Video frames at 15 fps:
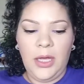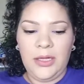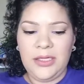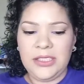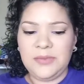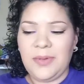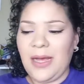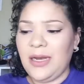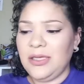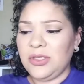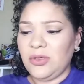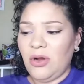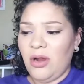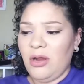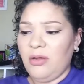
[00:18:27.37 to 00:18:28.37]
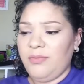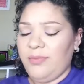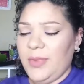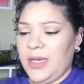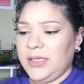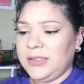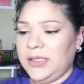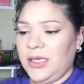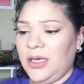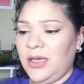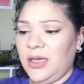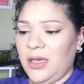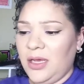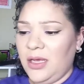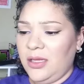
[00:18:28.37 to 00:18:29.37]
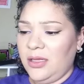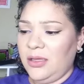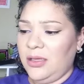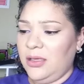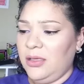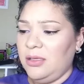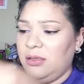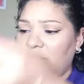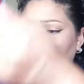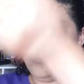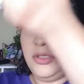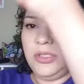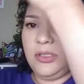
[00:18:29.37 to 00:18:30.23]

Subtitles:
And these palettes are amazing, and they're